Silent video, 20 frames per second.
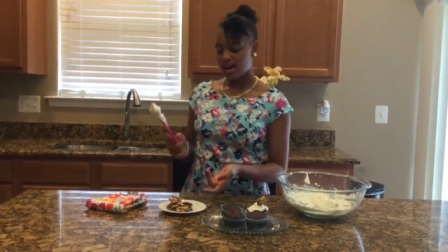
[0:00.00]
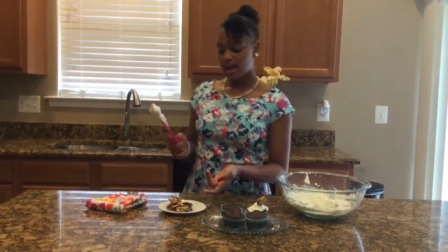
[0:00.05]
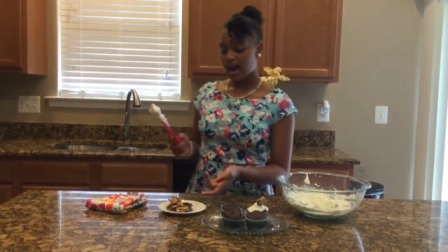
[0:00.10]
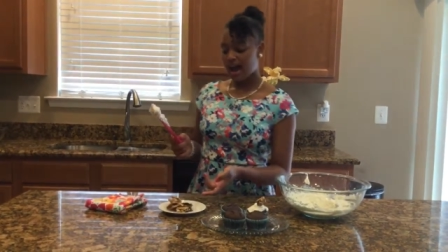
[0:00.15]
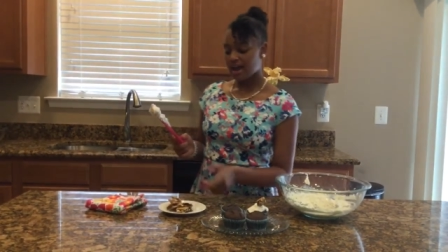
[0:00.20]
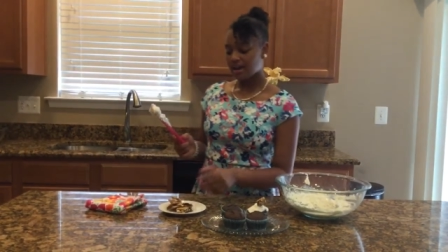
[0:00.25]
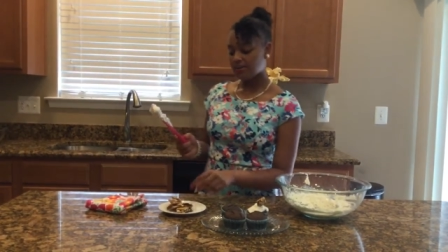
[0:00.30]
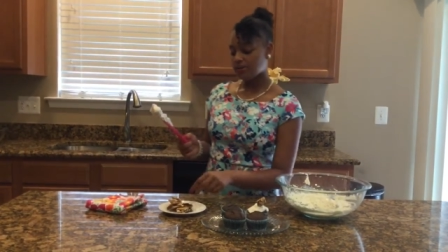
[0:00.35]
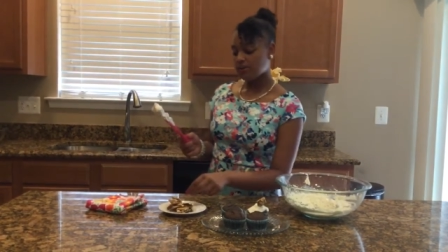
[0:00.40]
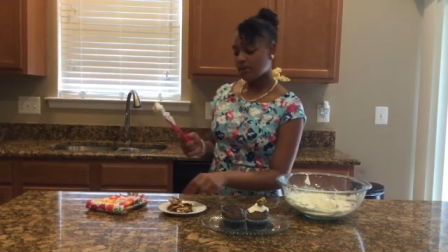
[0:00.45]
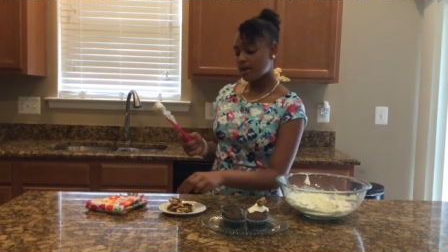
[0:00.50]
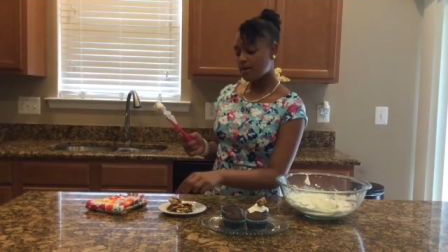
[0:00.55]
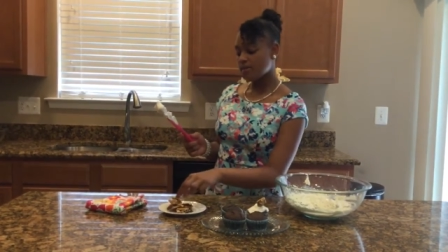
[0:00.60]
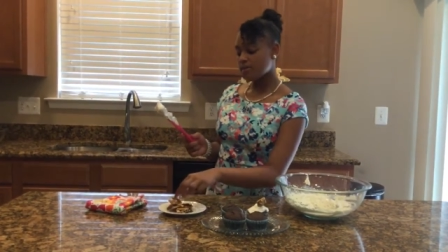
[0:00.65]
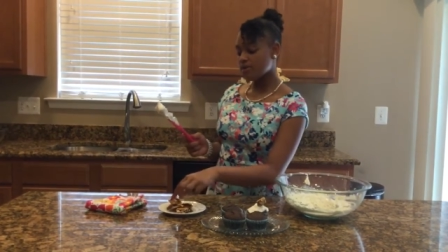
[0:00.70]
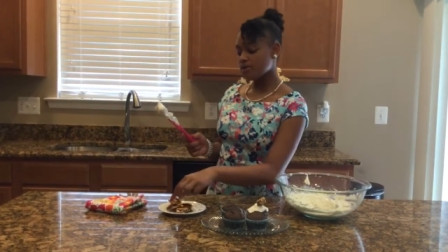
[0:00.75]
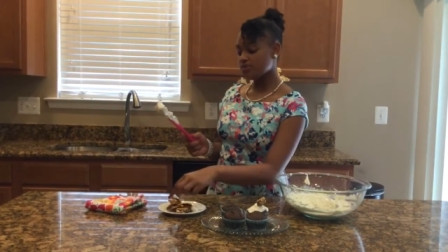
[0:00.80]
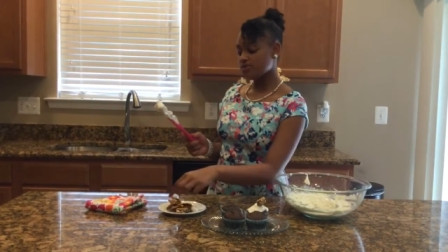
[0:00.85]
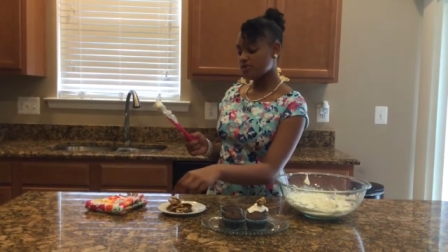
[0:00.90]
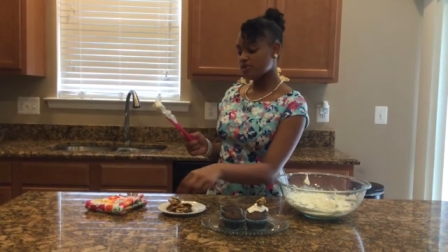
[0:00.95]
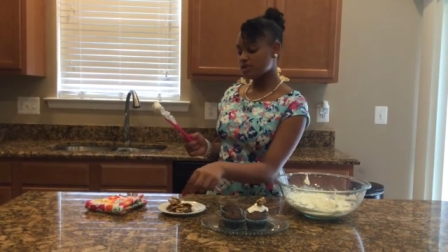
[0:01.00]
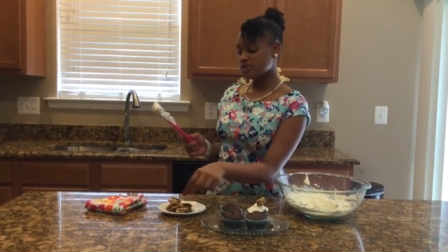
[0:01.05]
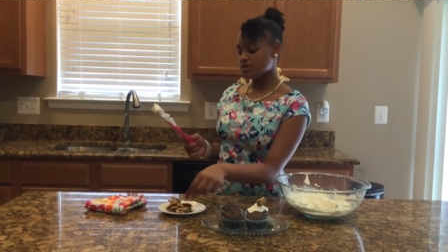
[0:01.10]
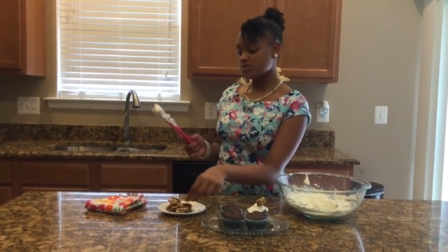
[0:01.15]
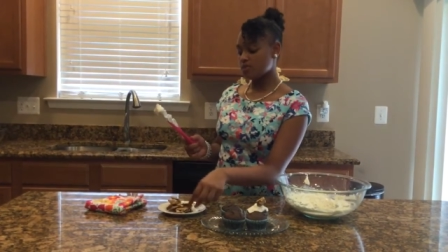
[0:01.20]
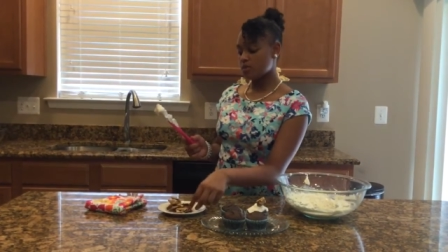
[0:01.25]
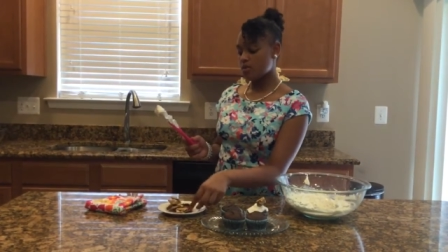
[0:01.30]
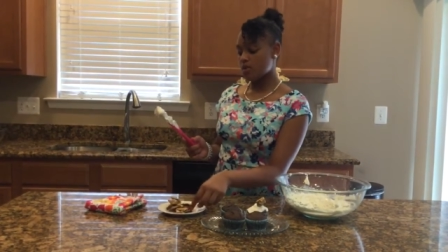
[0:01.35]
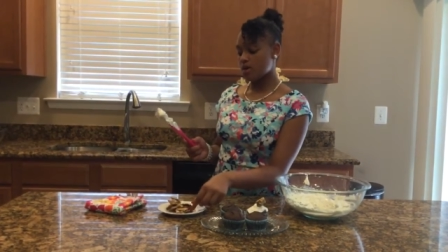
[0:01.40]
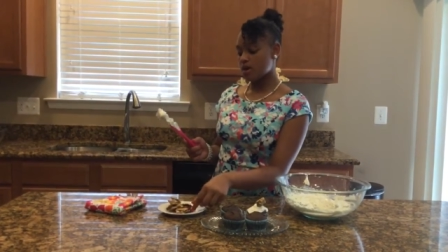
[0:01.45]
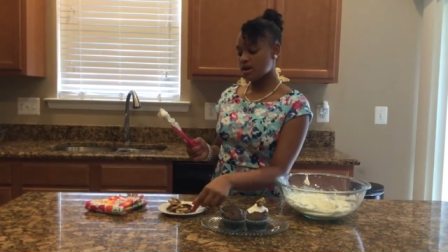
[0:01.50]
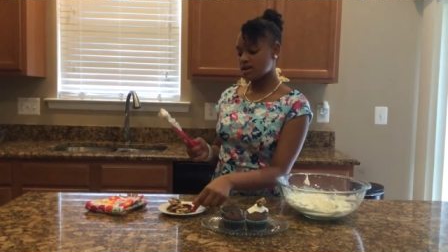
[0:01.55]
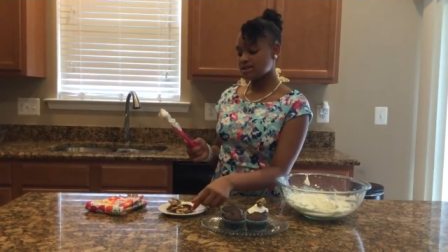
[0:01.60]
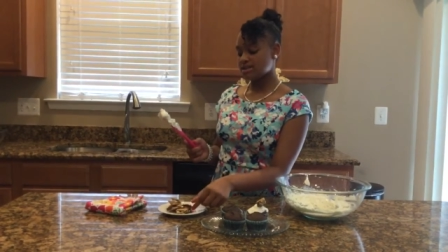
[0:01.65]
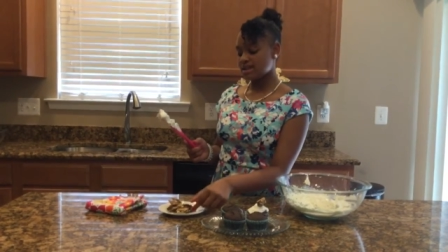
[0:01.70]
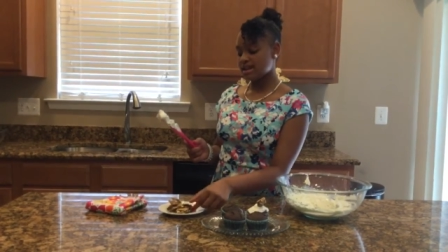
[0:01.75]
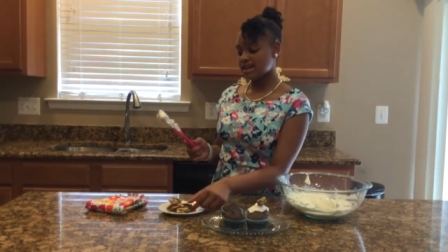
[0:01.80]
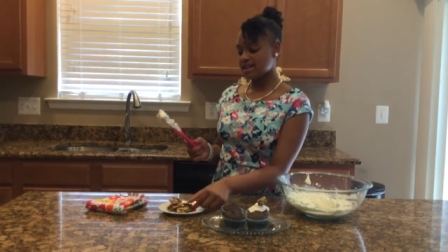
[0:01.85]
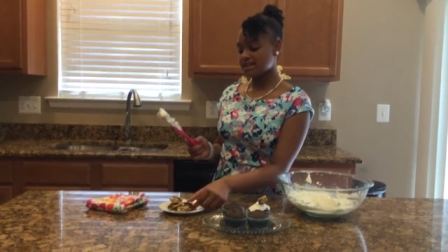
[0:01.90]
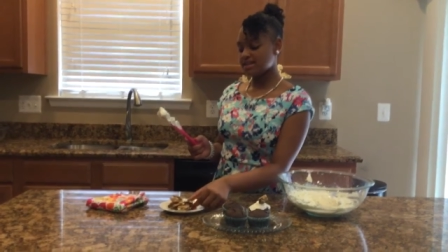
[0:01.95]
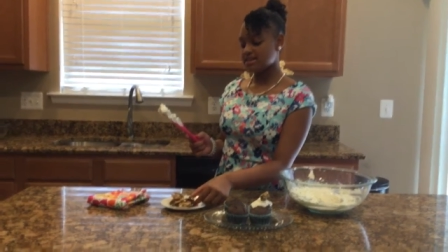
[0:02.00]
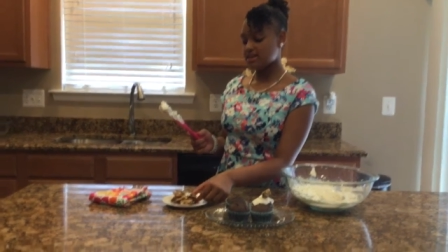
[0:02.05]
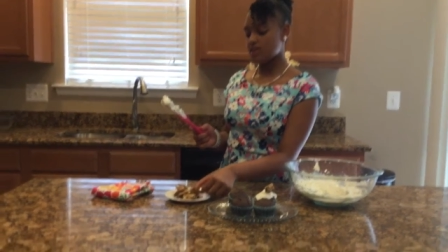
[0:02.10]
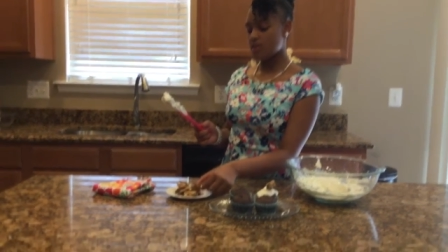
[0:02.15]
I crumbled the s'mores into